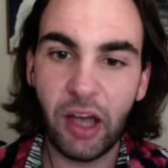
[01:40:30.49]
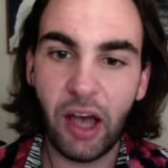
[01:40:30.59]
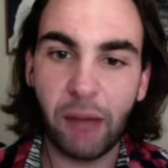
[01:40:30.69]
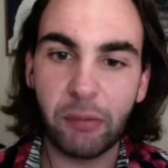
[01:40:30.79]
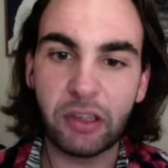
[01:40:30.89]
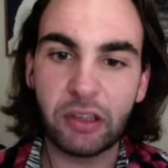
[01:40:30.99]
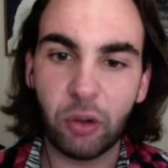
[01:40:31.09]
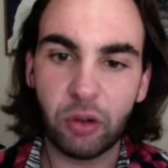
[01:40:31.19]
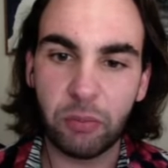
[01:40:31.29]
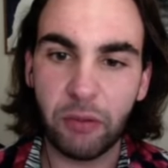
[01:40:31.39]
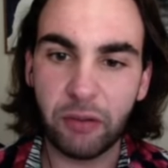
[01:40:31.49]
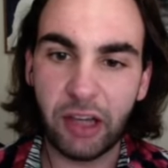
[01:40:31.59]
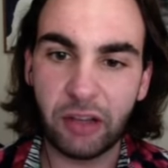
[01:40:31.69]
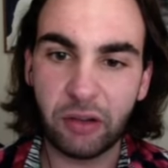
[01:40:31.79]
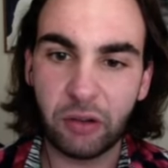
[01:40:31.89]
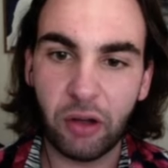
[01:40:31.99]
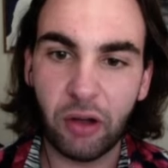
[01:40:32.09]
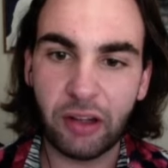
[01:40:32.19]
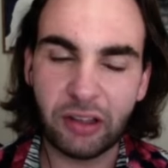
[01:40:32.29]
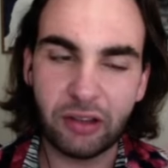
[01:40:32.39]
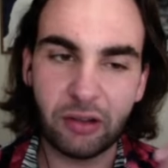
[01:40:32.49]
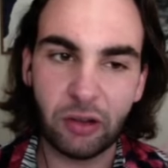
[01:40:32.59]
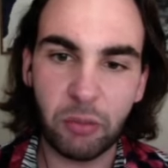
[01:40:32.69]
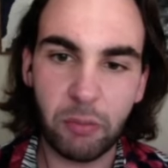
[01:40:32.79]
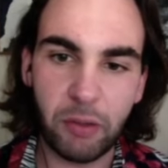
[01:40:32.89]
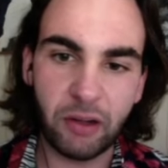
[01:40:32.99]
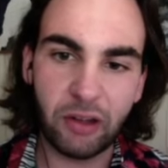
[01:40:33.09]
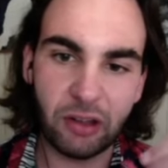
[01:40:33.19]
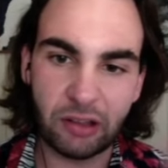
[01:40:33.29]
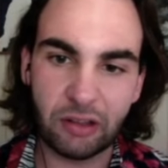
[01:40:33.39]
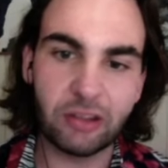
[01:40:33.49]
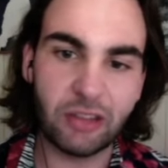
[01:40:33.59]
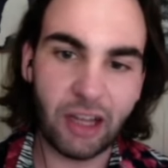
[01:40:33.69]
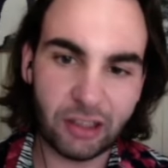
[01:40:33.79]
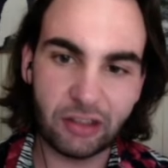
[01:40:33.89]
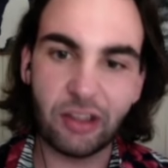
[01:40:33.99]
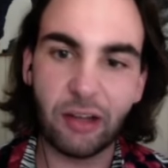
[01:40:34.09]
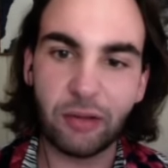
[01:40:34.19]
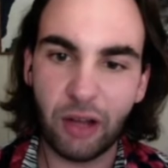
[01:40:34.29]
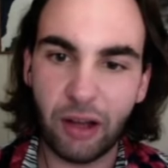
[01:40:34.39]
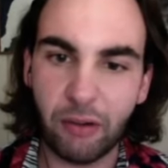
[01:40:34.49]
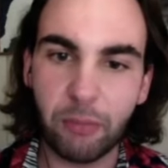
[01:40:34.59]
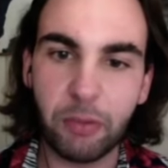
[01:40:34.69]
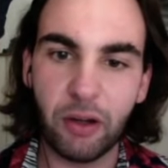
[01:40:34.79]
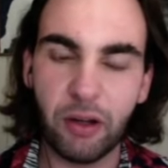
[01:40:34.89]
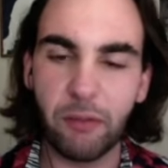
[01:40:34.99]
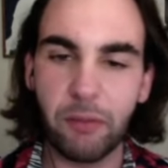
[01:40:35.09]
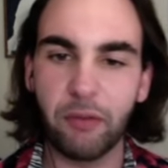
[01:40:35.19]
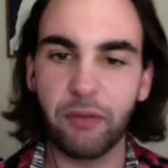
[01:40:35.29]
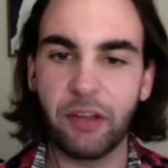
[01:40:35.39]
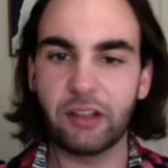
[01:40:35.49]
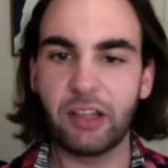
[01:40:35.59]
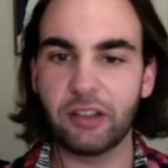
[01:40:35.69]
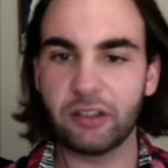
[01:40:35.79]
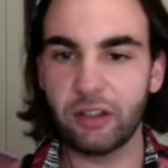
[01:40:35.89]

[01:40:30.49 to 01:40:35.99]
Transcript: I'm leaning towards above queso though. I think it's a little bit better than like lasagna and stuff. So I would put it above queso.